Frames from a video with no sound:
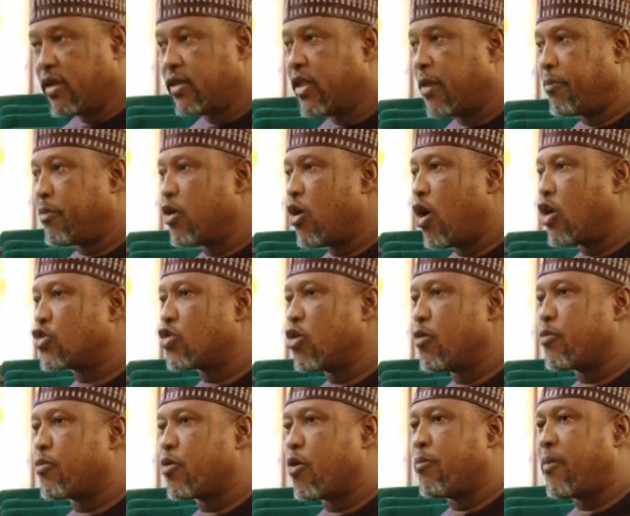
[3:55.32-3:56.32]
The bill
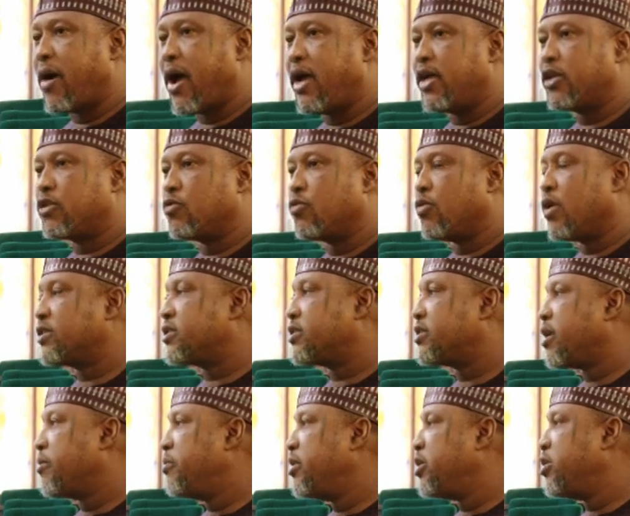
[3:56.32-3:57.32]
also provides what
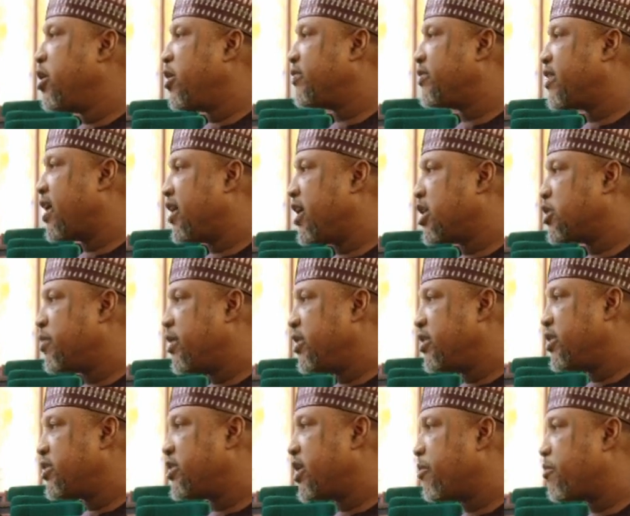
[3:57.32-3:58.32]
the medium-term
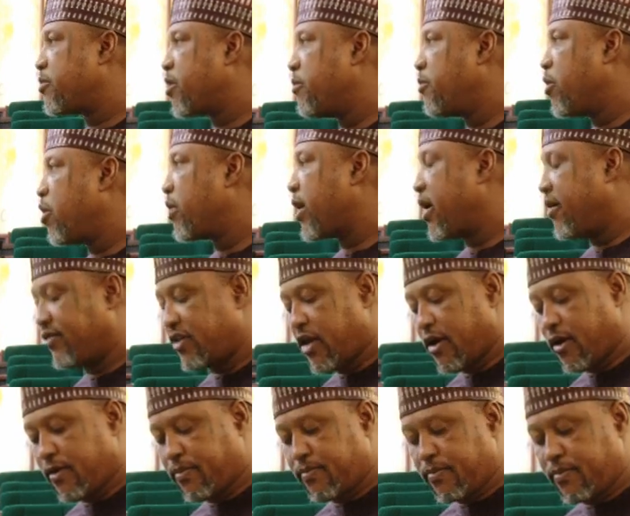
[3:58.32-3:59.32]
expenditure framework
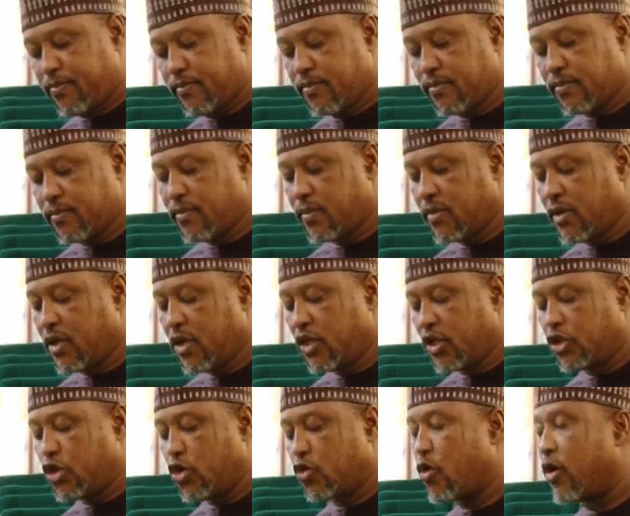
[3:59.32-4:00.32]
MTEF
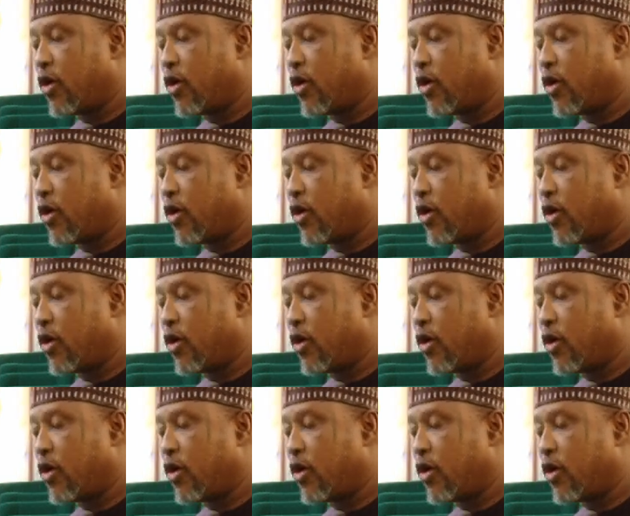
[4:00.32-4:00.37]
shall